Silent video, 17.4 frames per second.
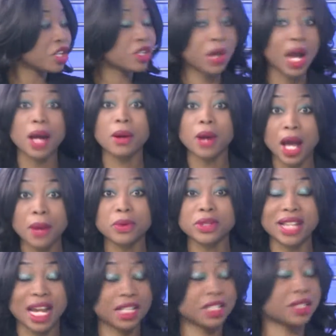I
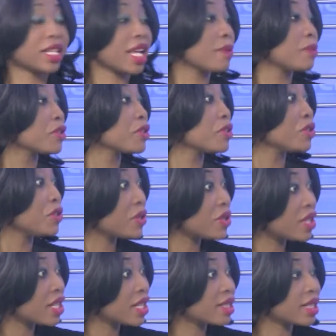was actually able to
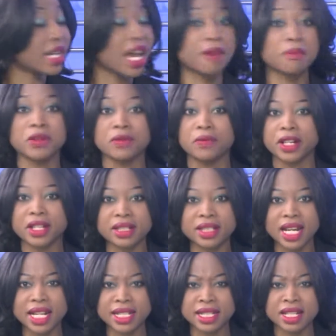do this, and I've been
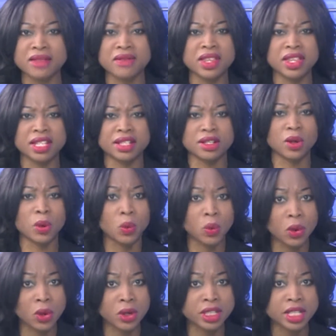recognized and given this
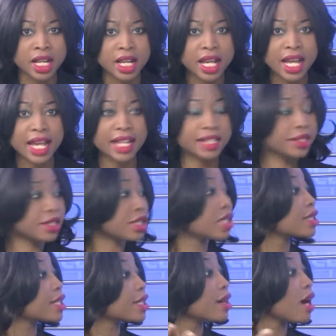award. It's
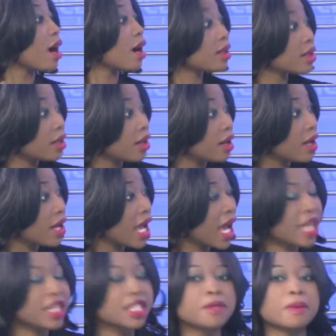such an honor,
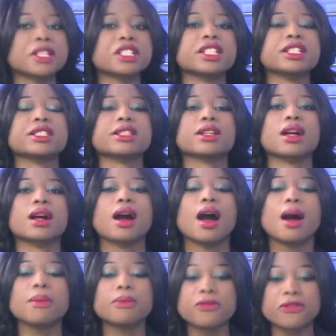and especially to
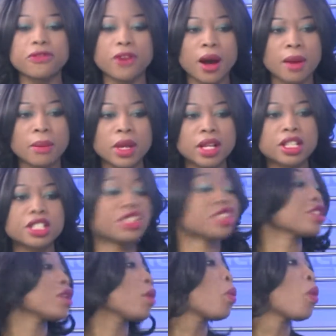come from
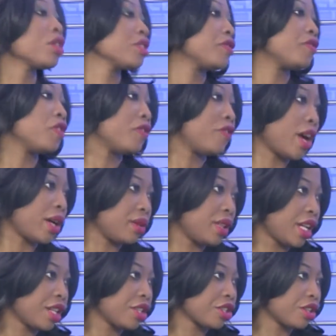such a wonderful
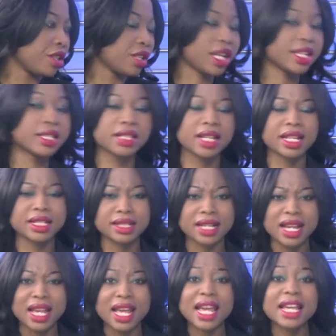foundation.
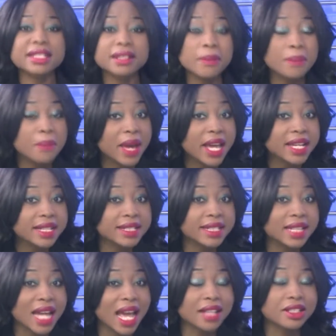It's
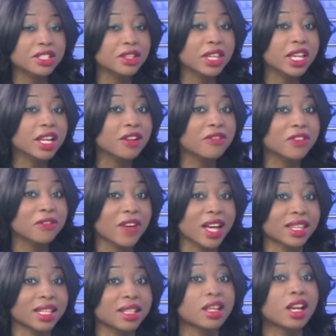amazing, and to think of the
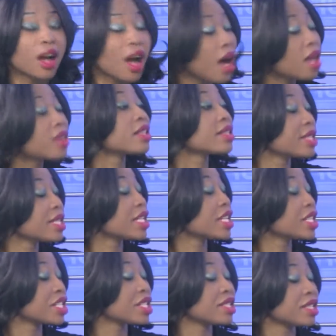fact that other
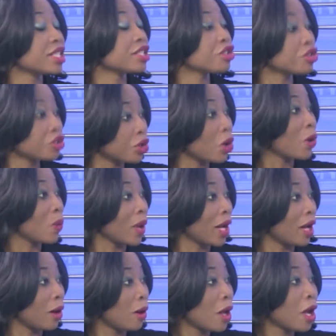teenagers did so
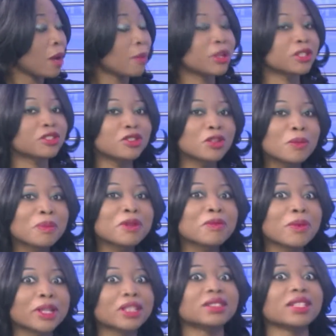well, but to be
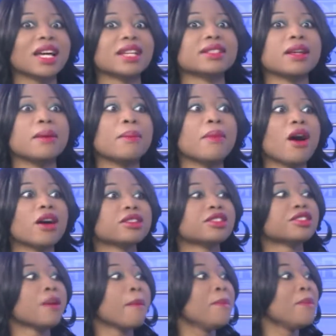recognized
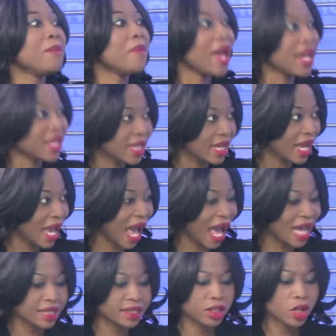amongst many
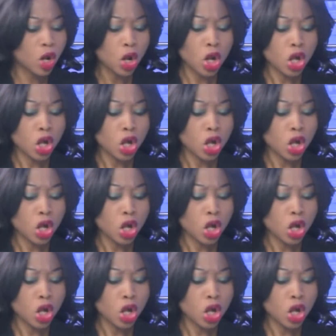as